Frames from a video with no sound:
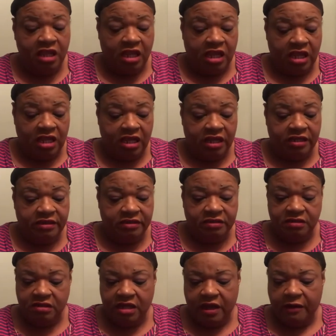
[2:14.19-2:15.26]
And
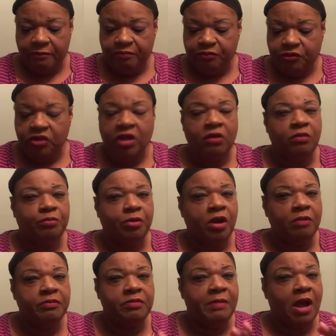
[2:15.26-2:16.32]
yeah, so that would
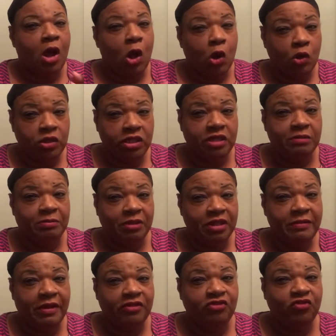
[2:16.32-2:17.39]
probably be my only complaint
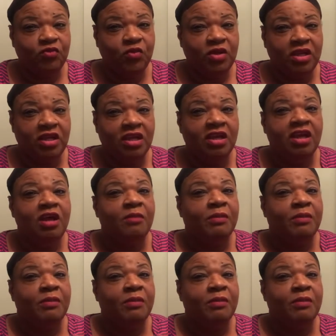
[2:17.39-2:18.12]
about this wig.